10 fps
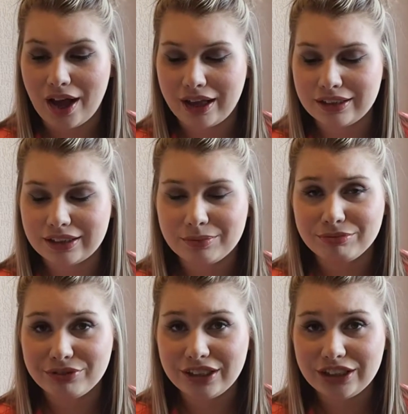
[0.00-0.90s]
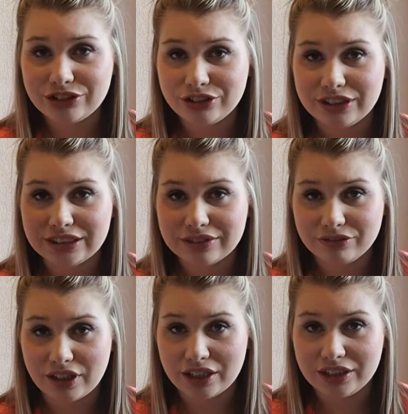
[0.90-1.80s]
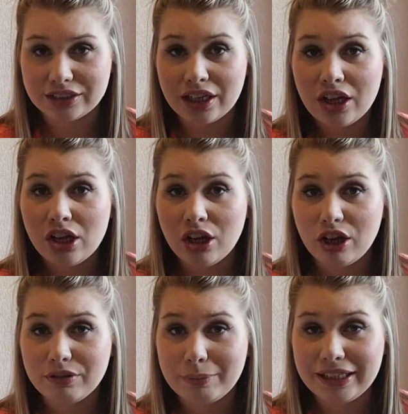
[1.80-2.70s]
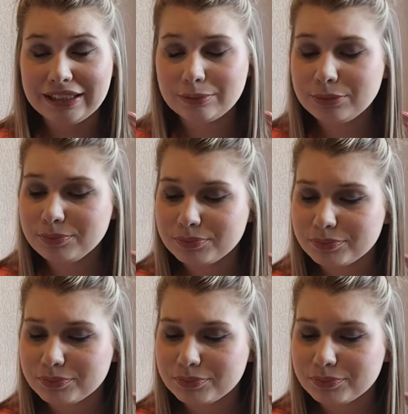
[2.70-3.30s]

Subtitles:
and I'm really struggling to find a replacement,